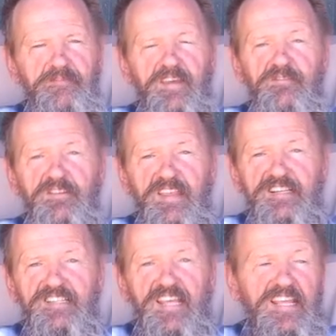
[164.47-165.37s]
favorite
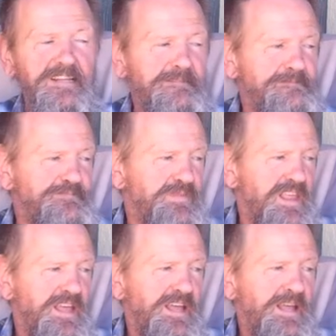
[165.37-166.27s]
things to eat.
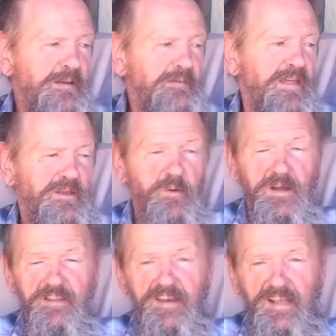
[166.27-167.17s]
And
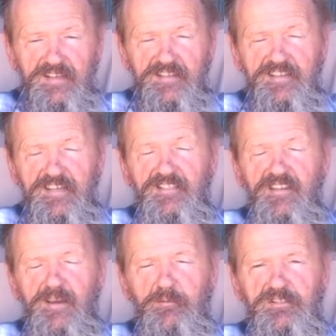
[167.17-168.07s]

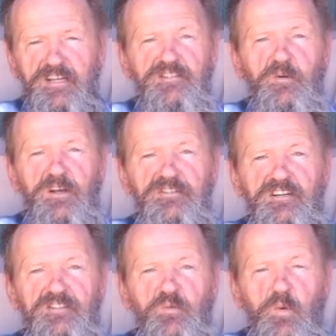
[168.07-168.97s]
number 6 question
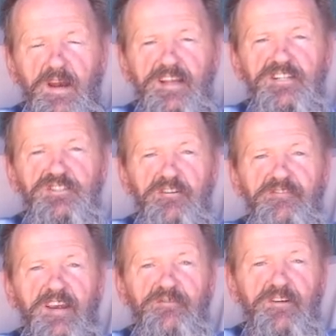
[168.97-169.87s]
is, what is your
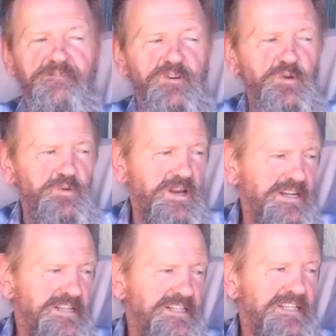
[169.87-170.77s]
favorite food?
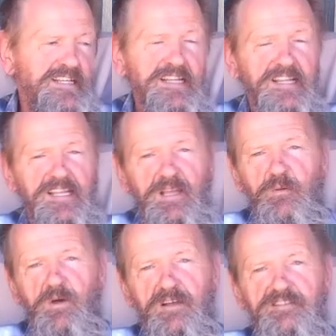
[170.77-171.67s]

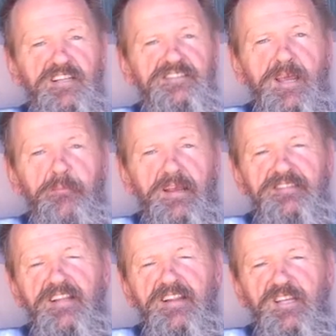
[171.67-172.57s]
Well, since I
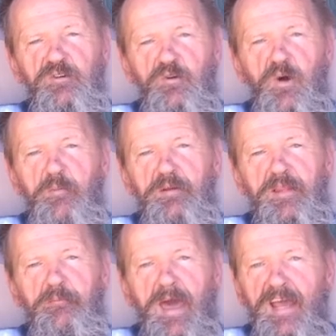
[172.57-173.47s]
basically grew up in
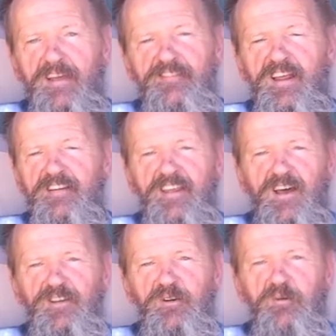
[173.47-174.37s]
the back of an
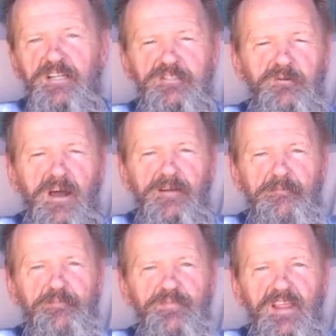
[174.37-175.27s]
Italian restaurant,
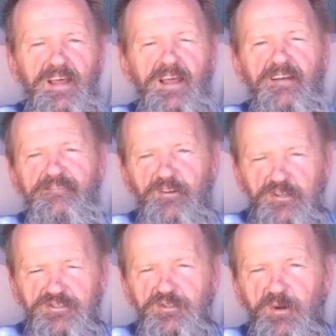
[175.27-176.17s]

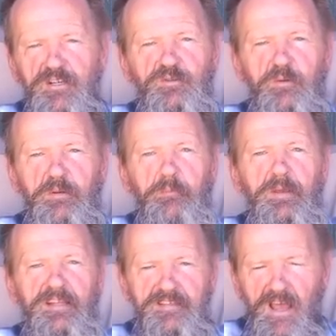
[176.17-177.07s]
first choice would be
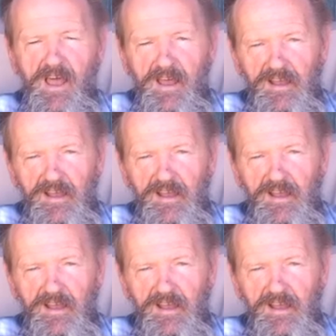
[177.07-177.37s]
pizza,